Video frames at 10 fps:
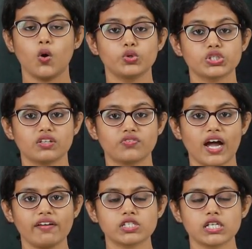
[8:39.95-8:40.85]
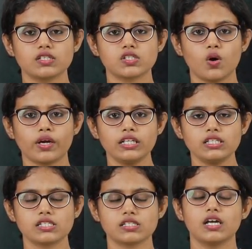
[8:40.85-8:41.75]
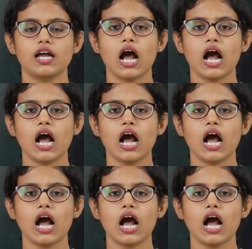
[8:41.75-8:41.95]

Which are the five sense organs?